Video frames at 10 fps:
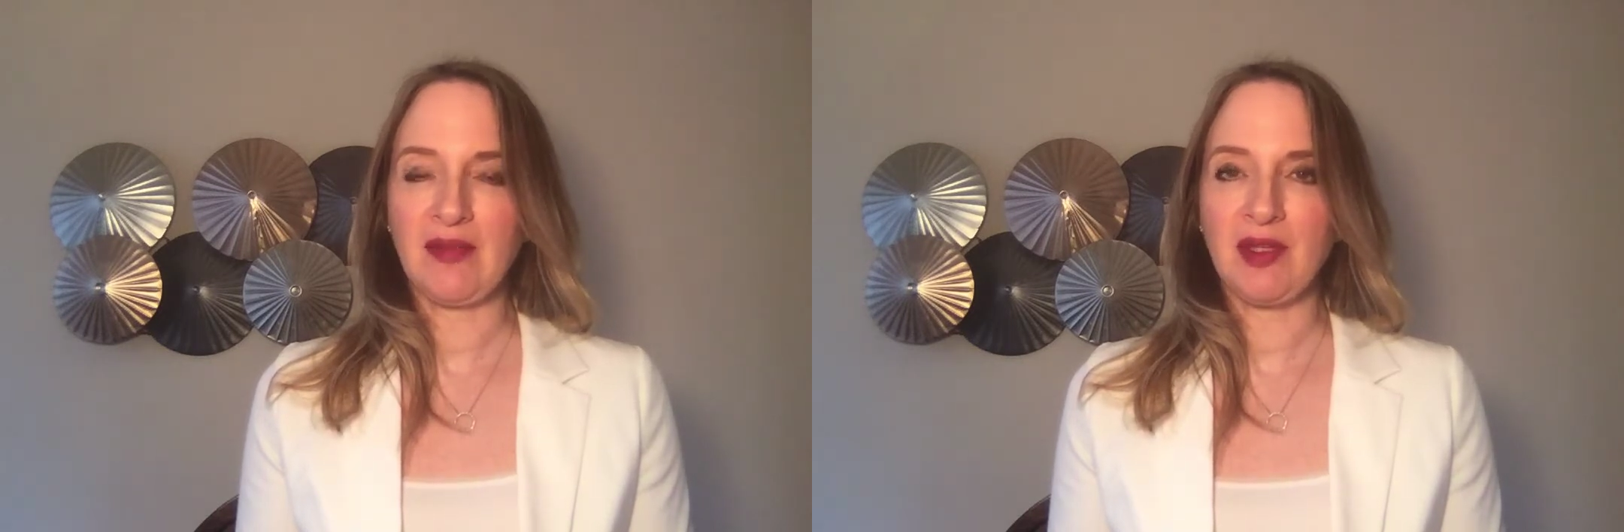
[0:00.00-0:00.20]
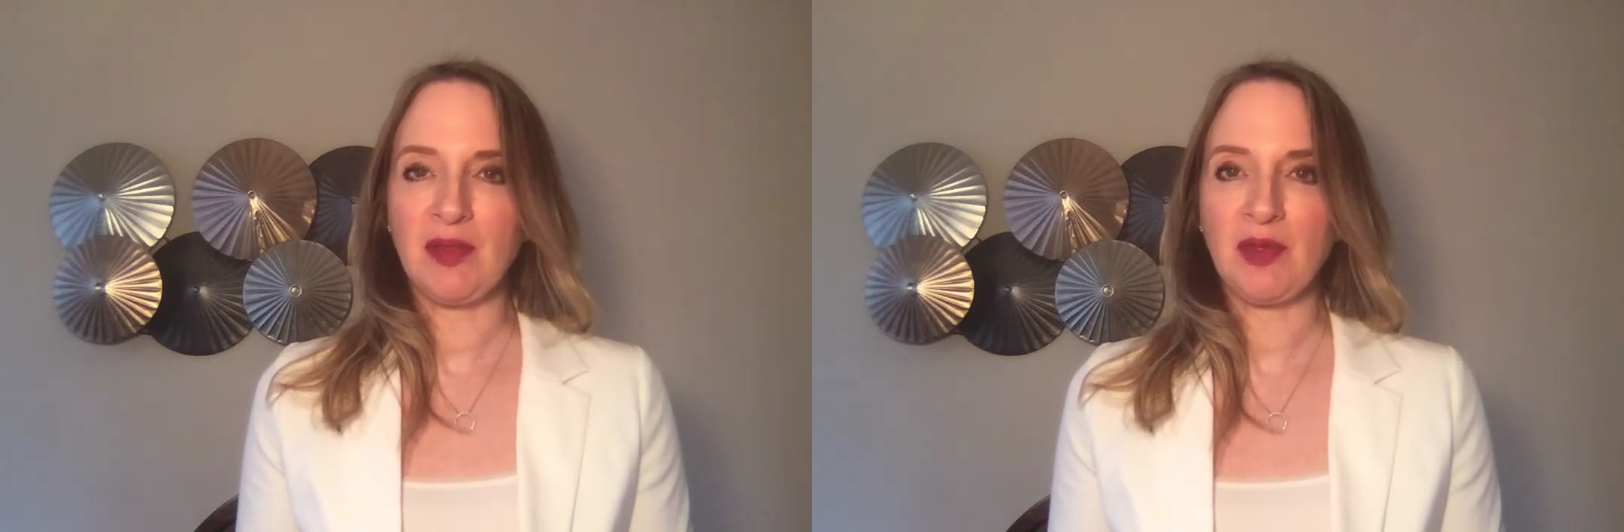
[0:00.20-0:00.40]

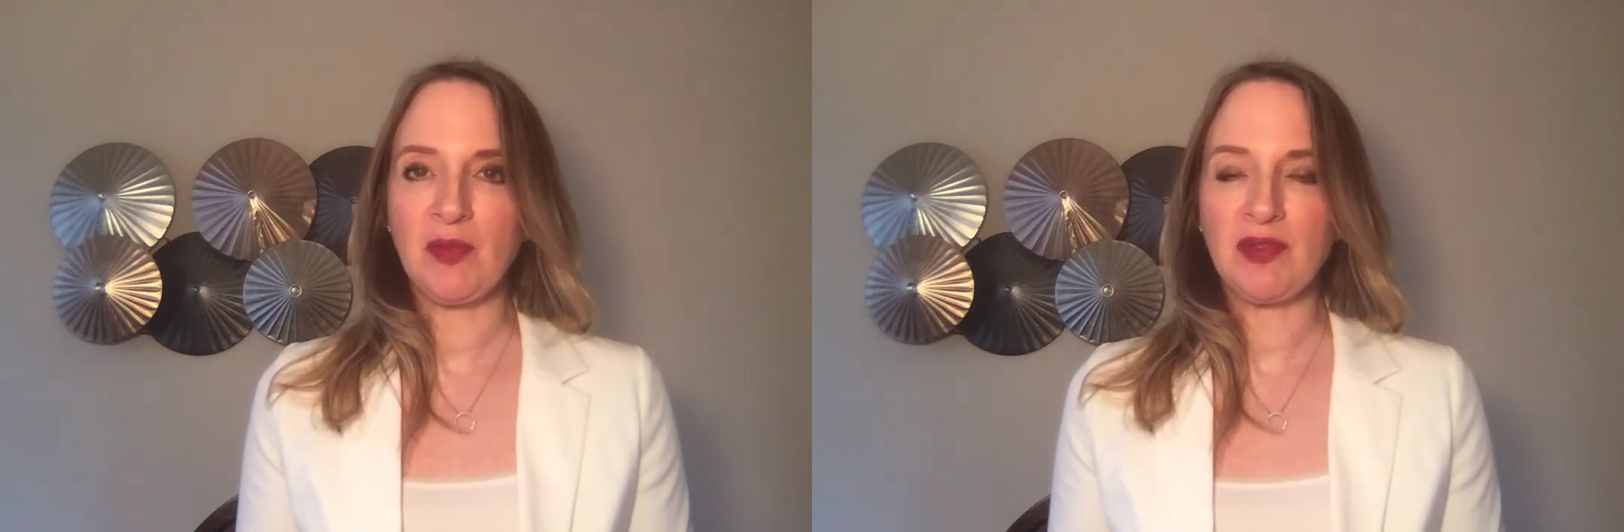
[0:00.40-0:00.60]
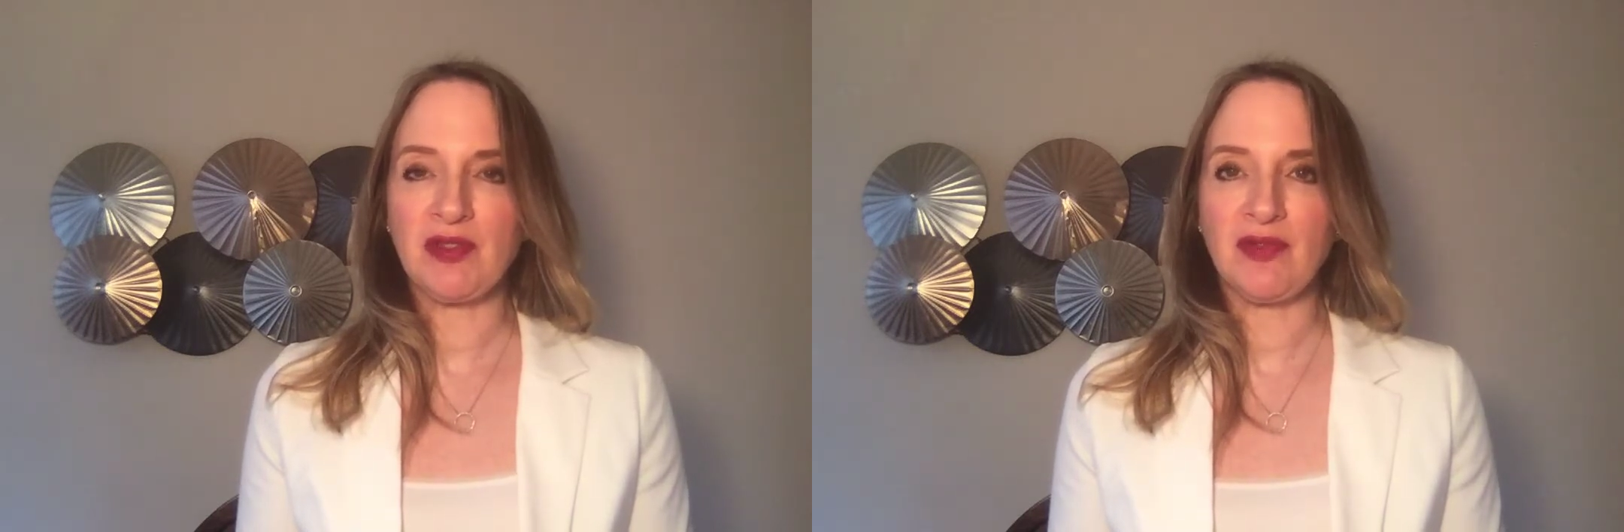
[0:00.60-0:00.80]
The
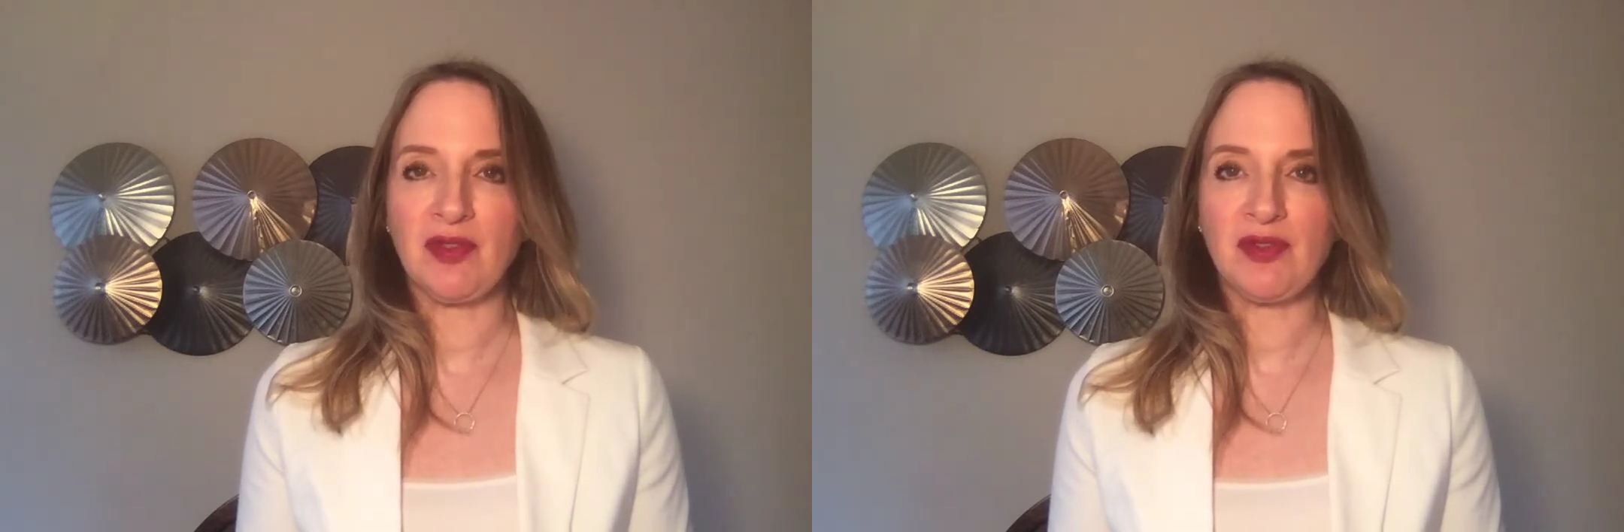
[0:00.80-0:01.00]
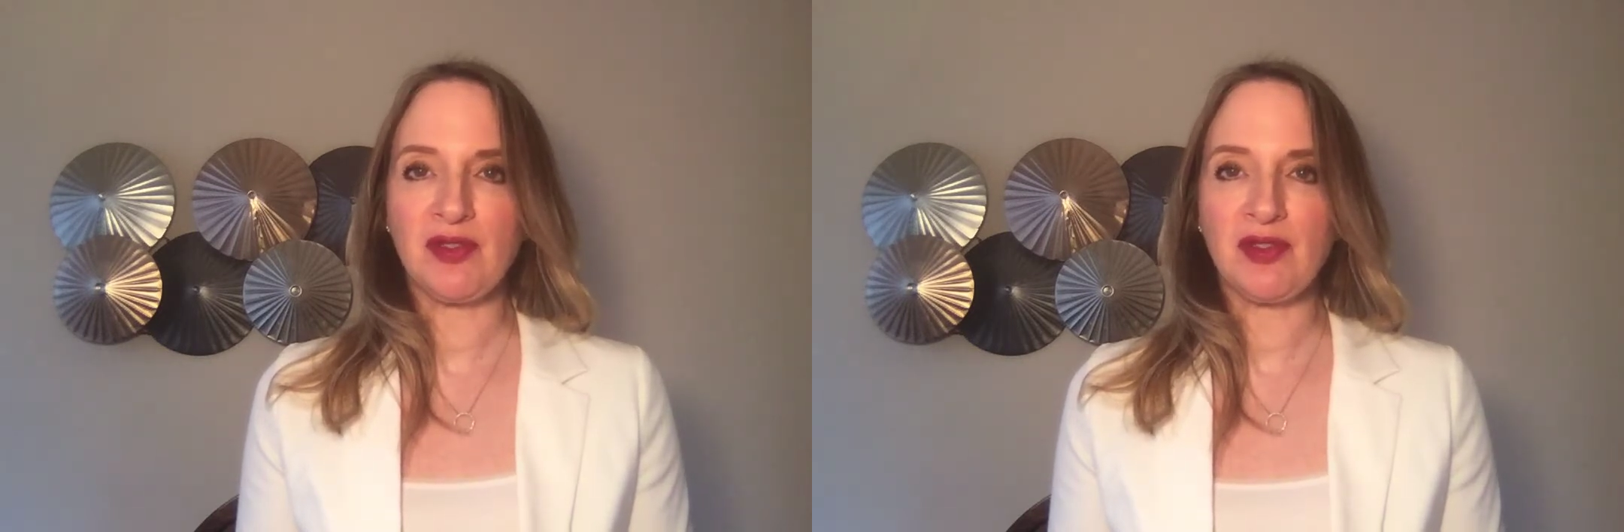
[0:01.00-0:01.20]
purpose of
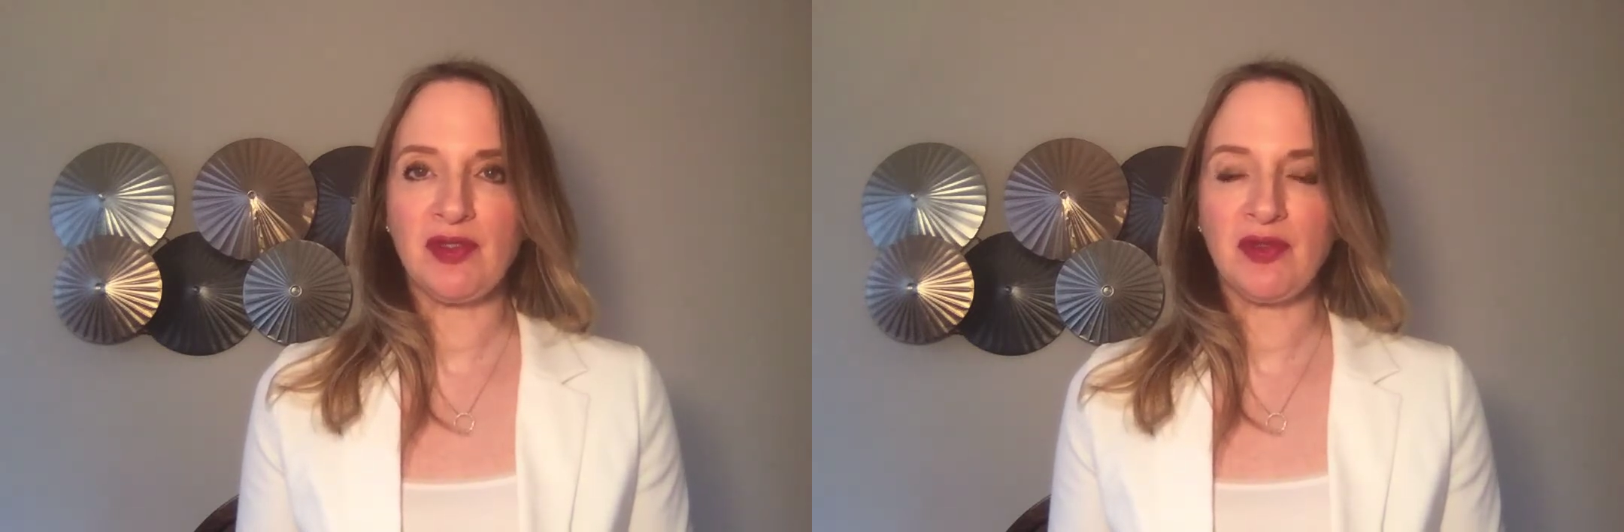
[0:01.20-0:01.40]
those is